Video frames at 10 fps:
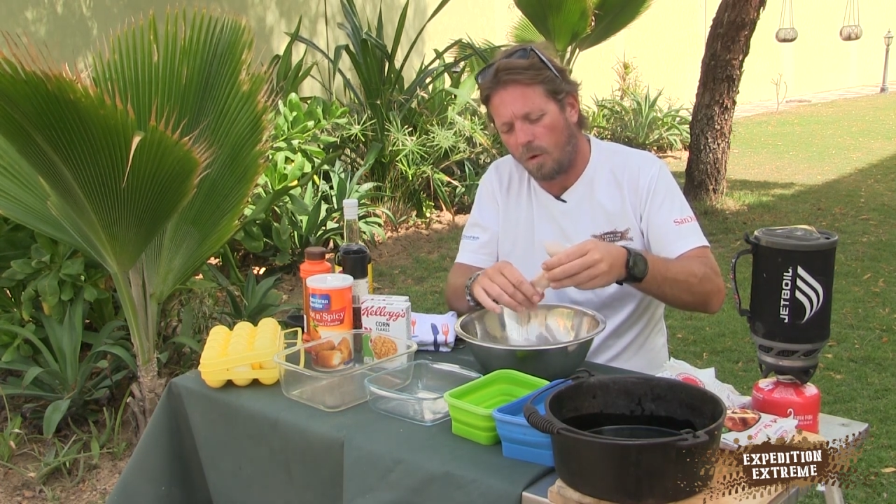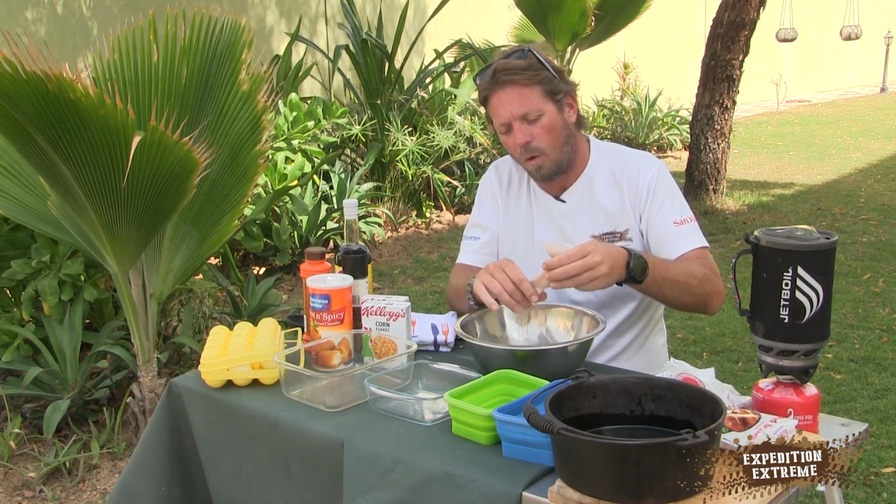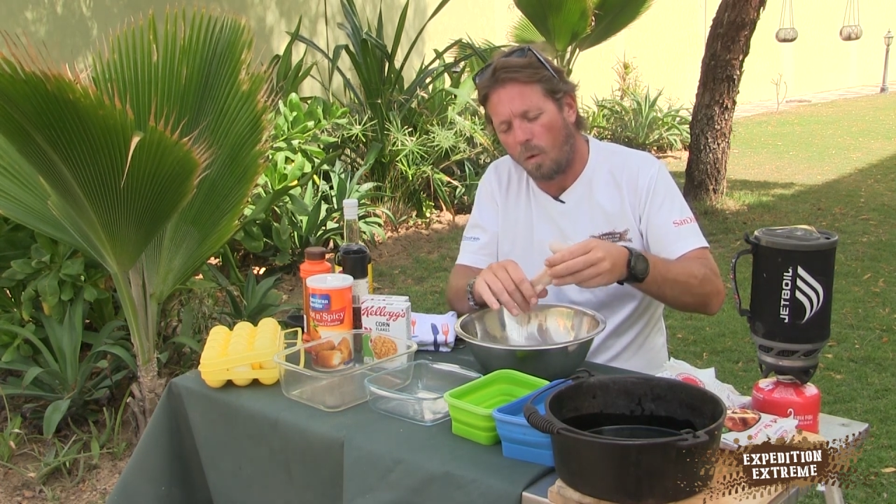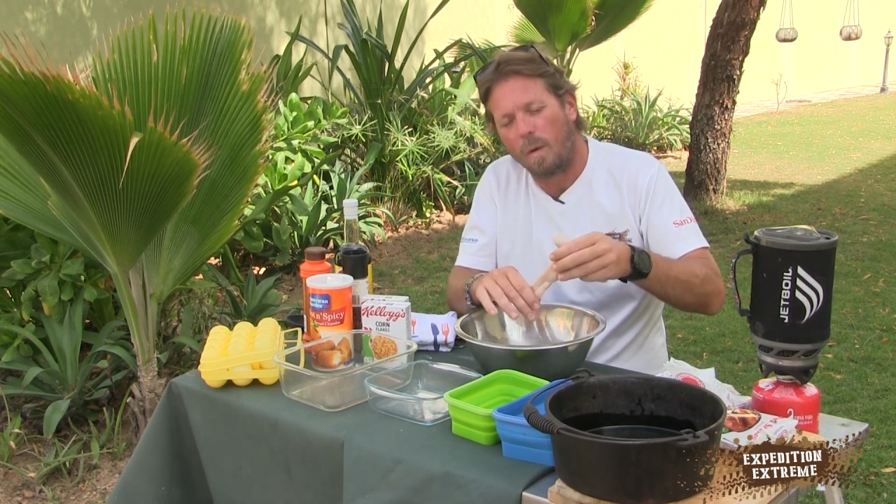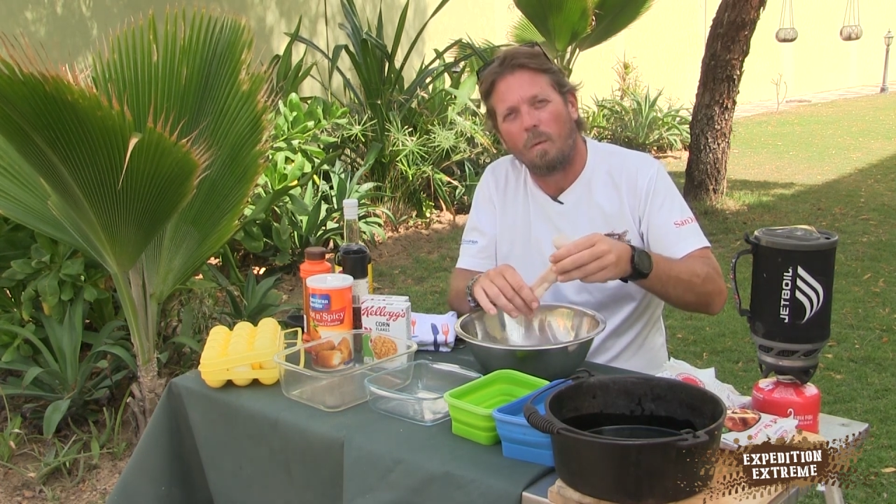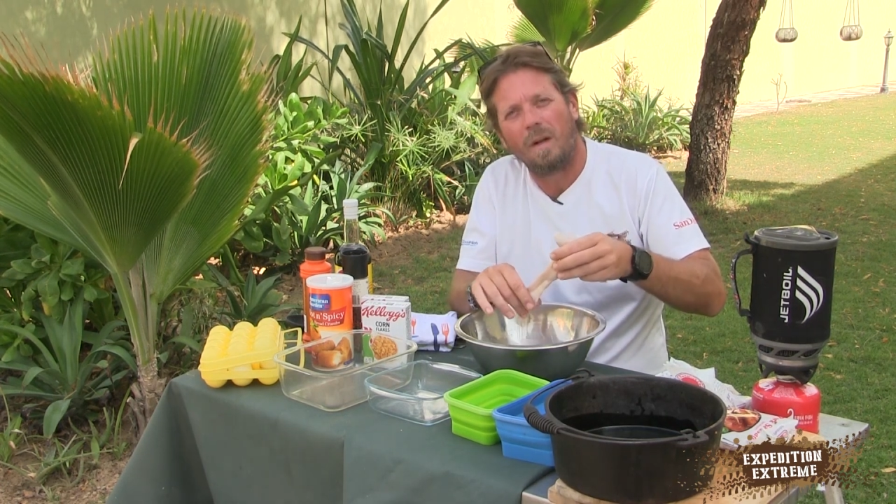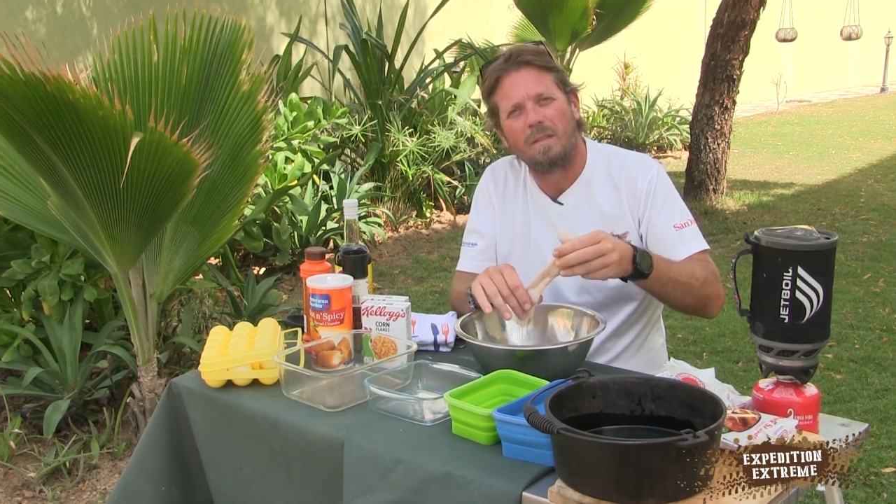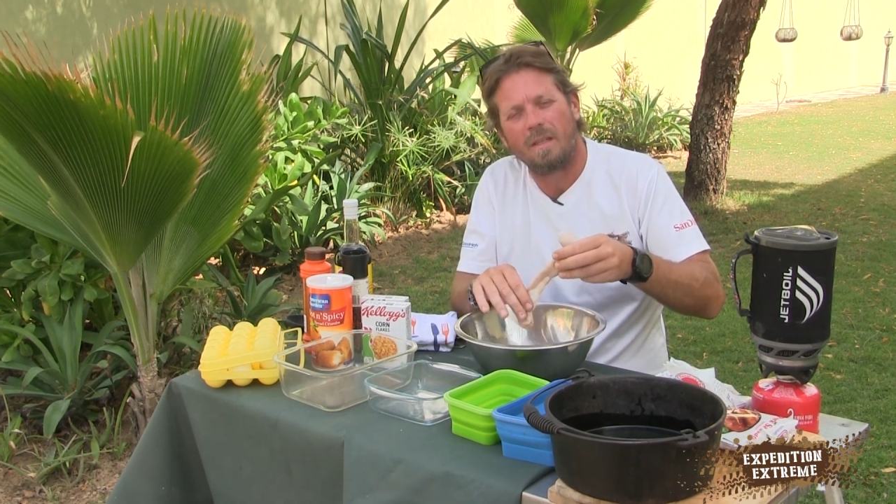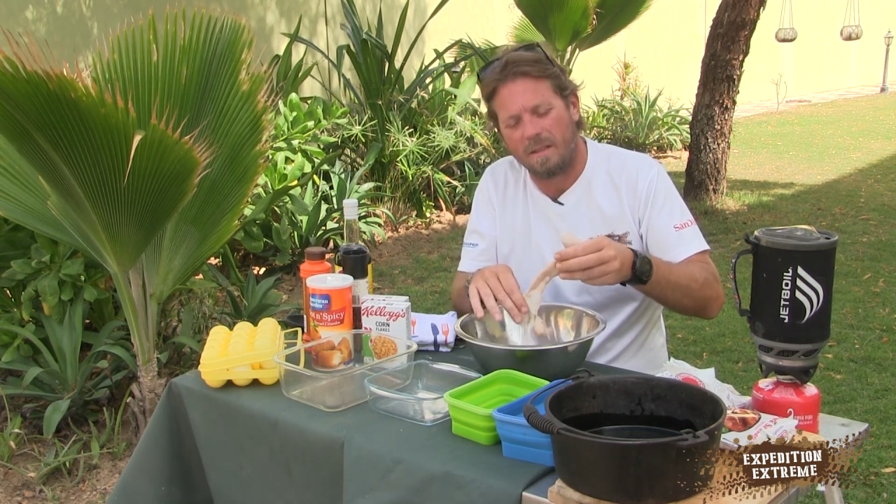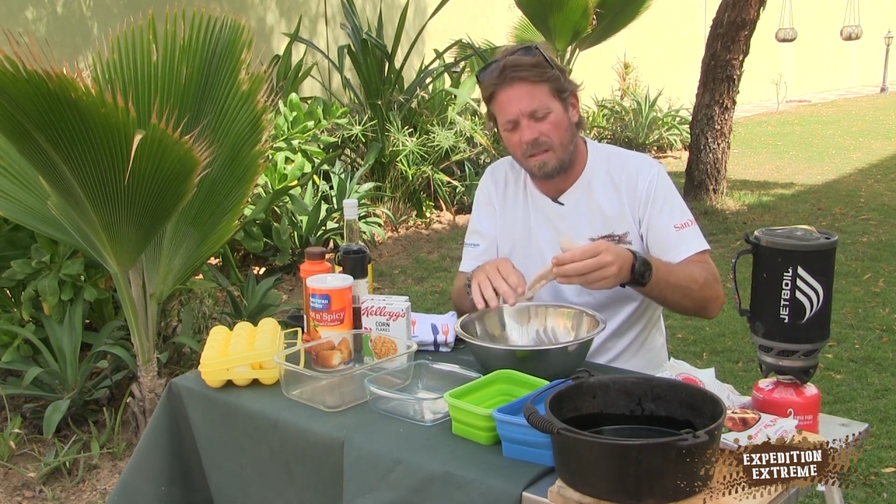All we
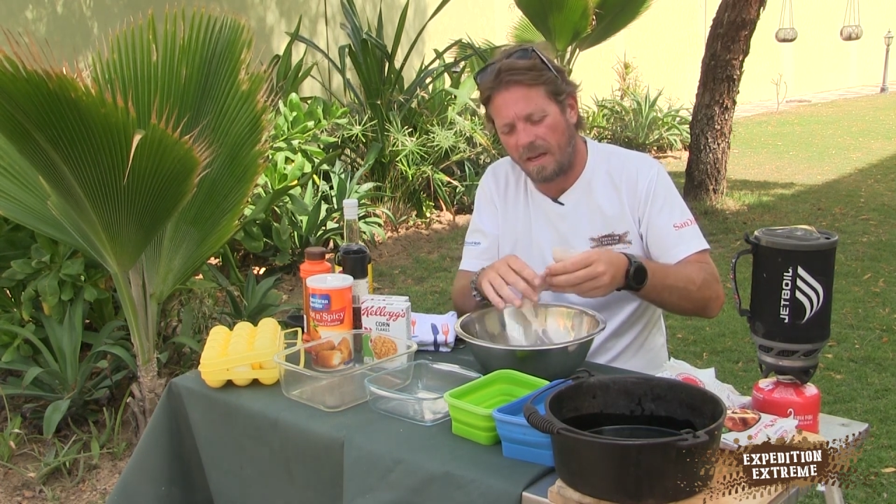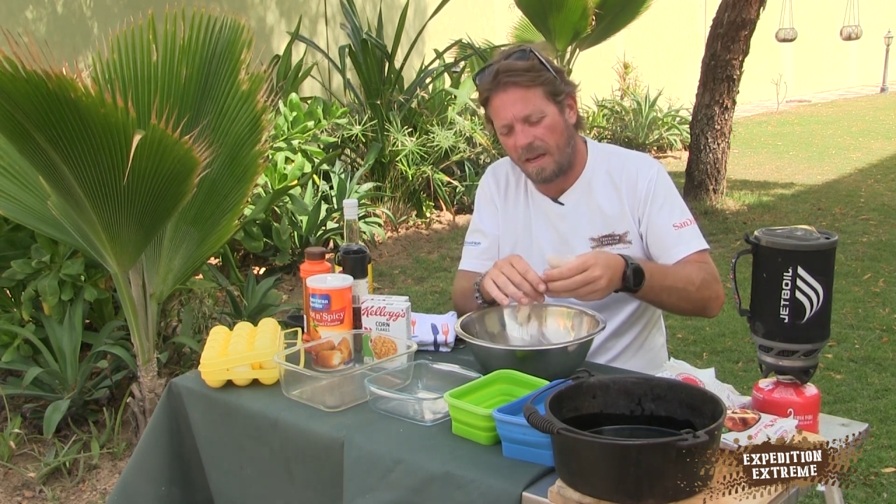want is the